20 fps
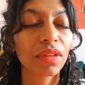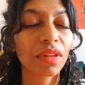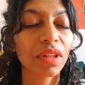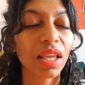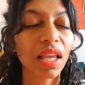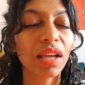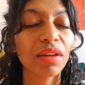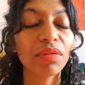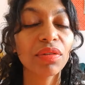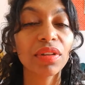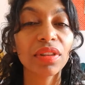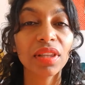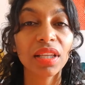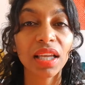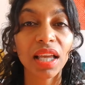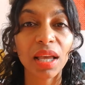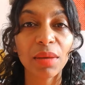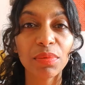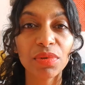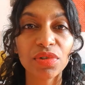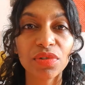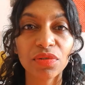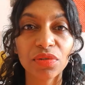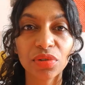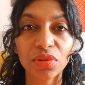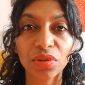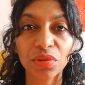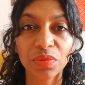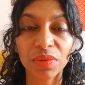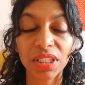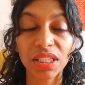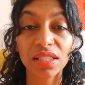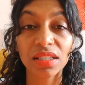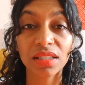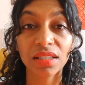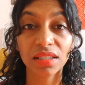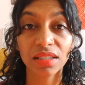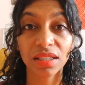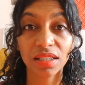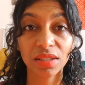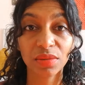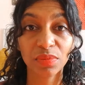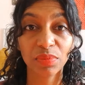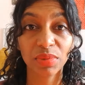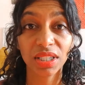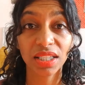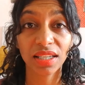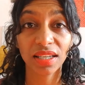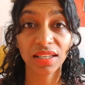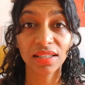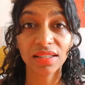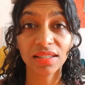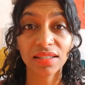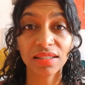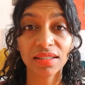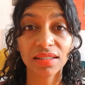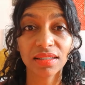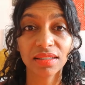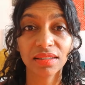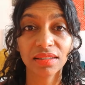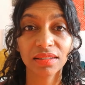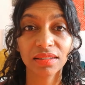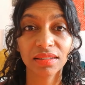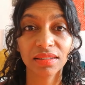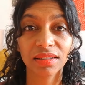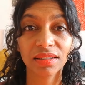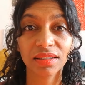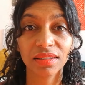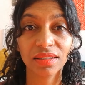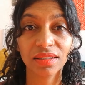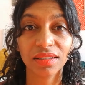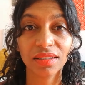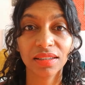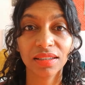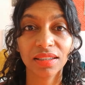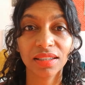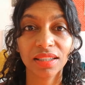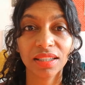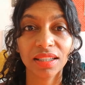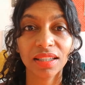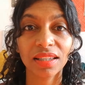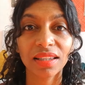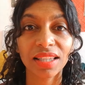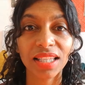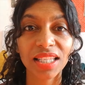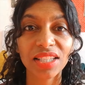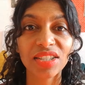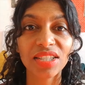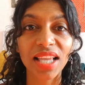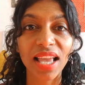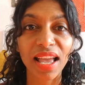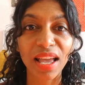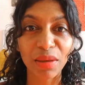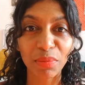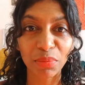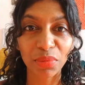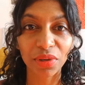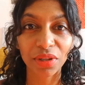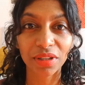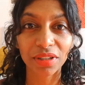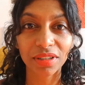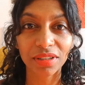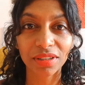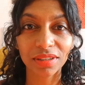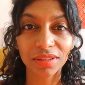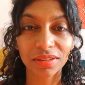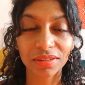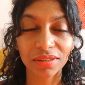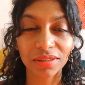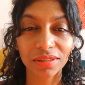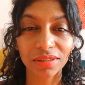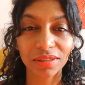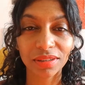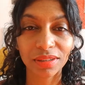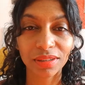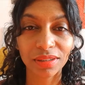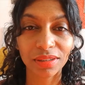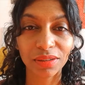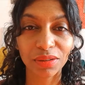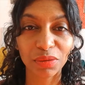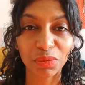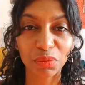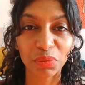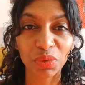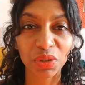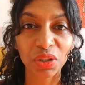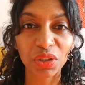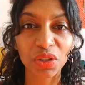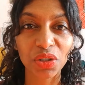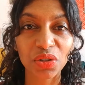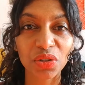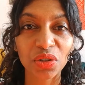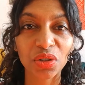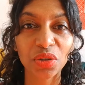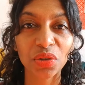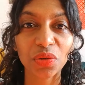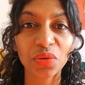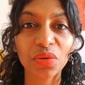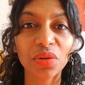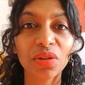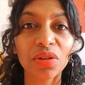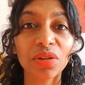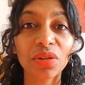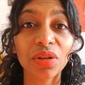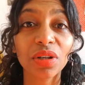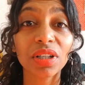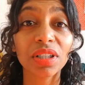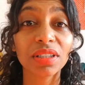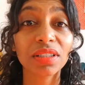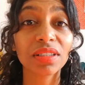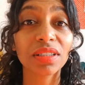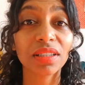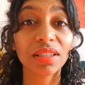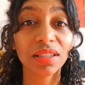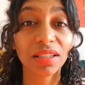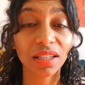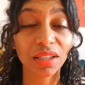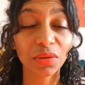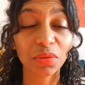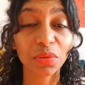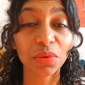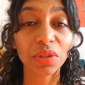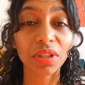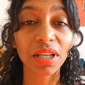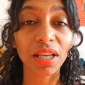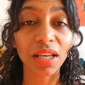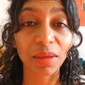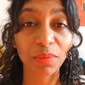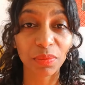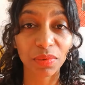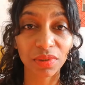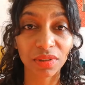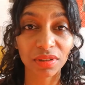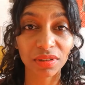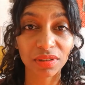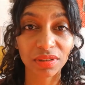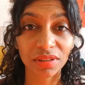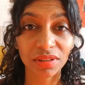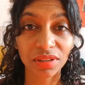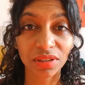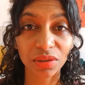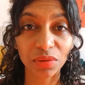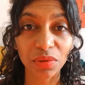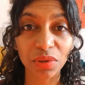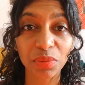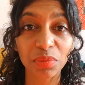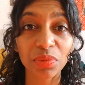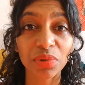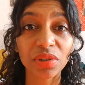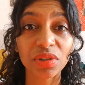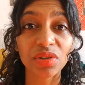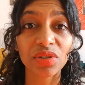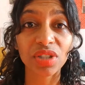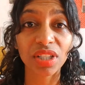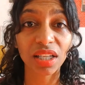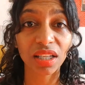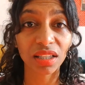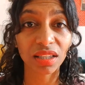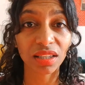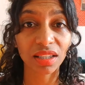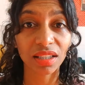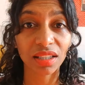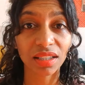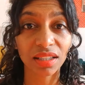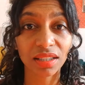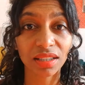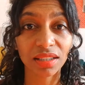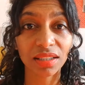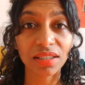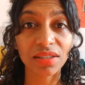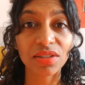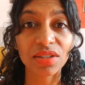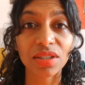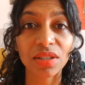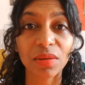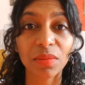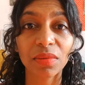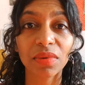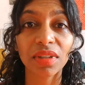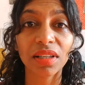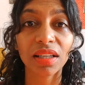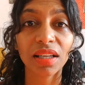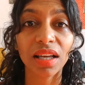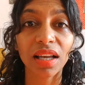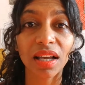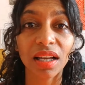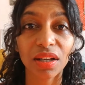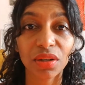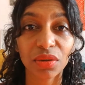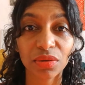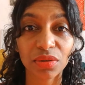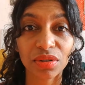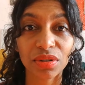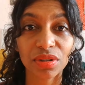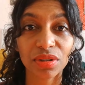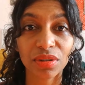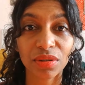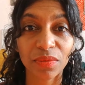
everything happens for a reason is BS. Things happen because you thought they would happen. You were projecting something out.